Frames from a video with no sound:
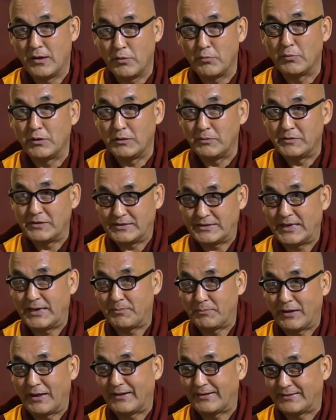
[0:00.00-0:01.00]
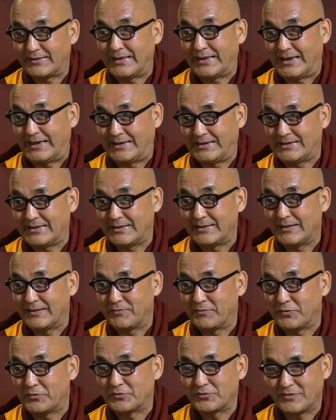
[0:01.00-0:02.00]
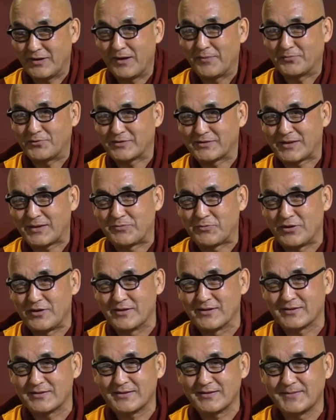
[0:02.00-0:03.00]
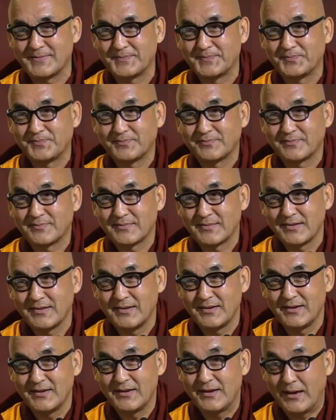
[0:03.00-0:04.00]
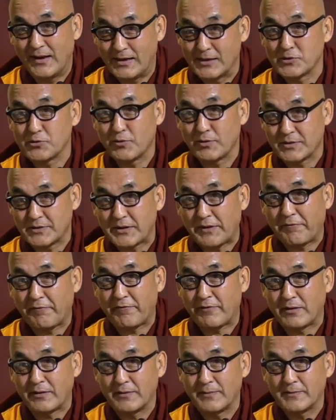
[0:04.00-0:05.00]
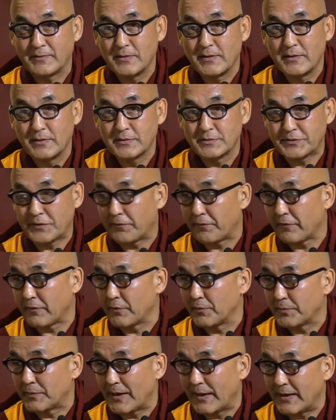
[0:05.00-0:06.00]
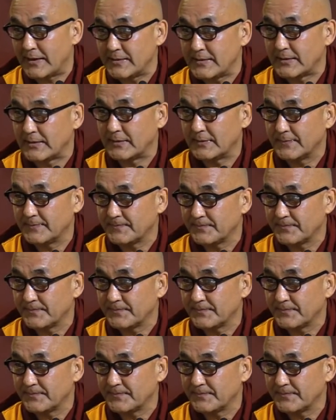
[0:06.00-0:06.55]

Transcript: will be same like that in the future after some years. Also suffering of the aging.